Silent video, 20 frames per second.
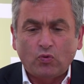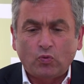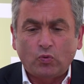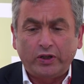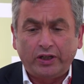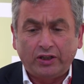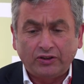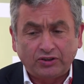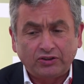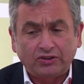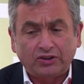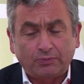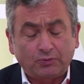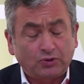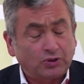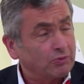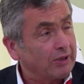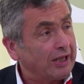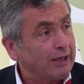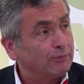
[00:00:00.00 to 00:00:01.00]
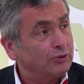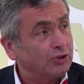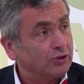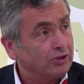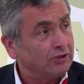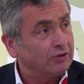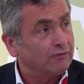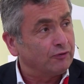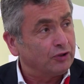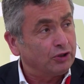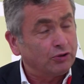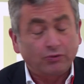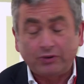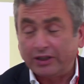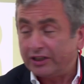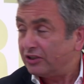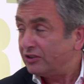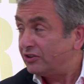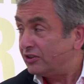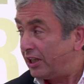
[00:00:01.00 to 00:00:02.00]
We also subscribe to the view
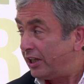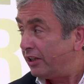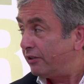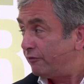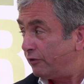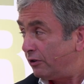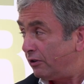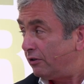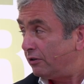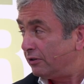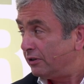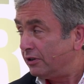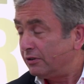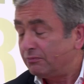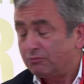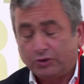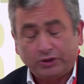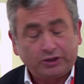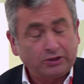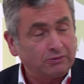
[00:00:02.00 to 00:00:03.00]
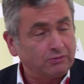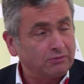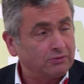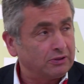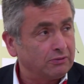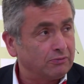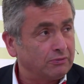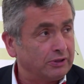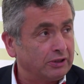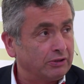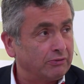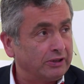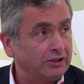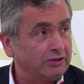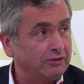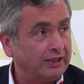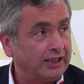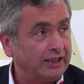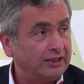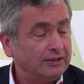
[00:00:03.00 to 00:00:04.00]
that it's higher for longer. We agree
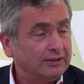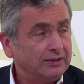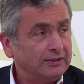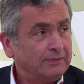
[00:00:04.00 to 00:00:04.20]
to that.